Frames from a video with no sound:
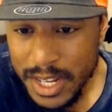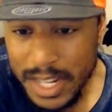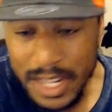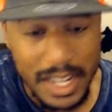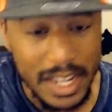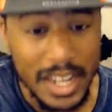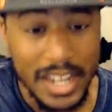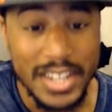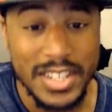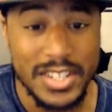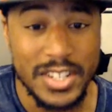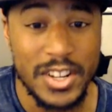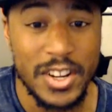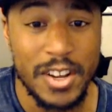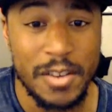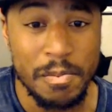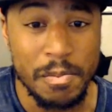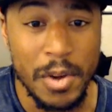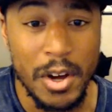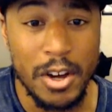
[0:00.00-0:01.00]
this
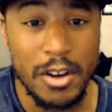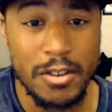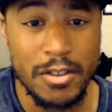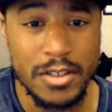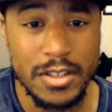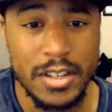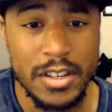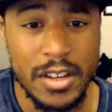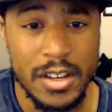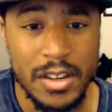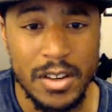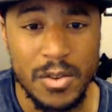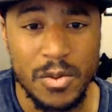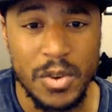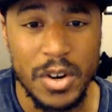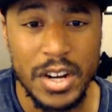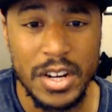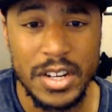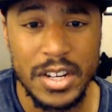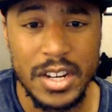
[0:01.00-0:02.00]
the most
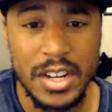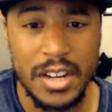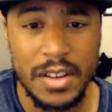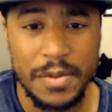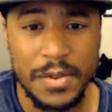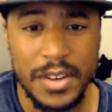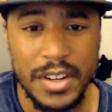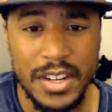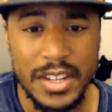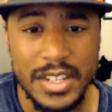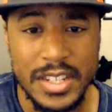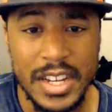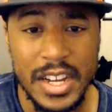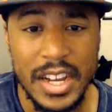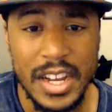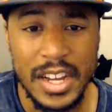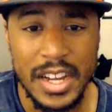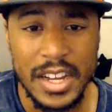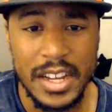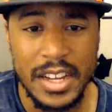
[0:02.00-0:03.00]
wonderful
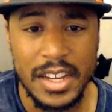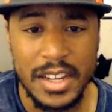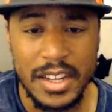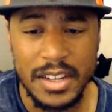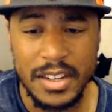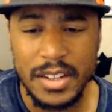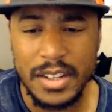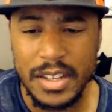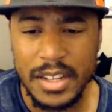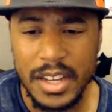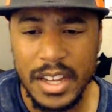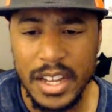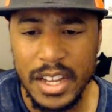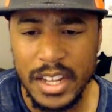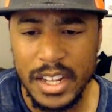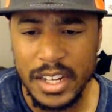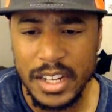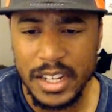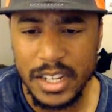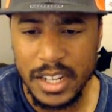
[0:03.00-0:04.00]
time
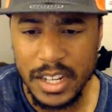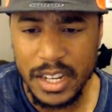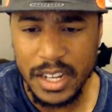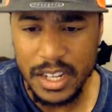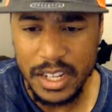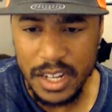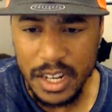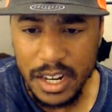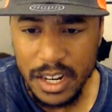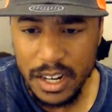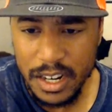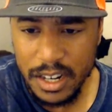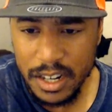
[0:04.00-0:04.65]
in the year.